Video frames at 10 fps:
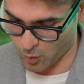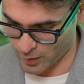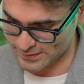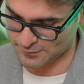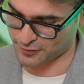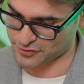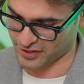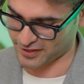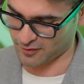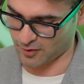voice
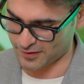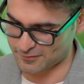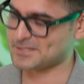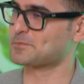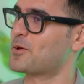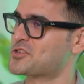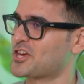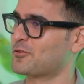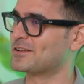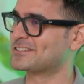phishing, or even
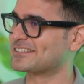smishing, which